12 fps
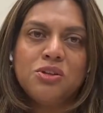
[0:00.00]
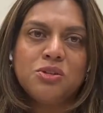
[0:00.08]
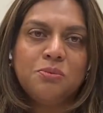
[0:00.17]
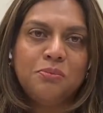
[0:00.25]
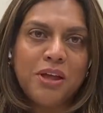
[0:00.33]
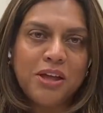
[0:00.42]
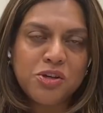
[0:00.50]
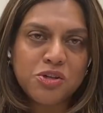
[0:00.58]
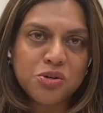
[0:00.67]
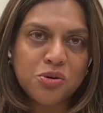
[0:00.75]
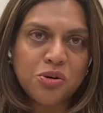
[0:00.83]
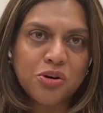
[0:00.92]
to make
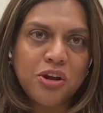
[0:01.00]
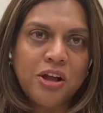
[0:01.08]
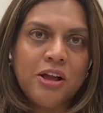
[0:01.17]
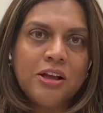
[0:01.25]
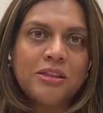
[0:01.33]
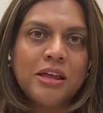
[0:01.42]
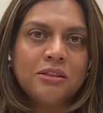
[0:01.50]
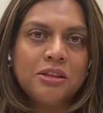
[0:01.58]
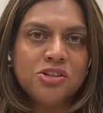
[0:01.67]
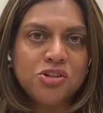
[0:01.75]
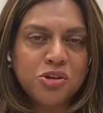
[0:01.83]
sure that the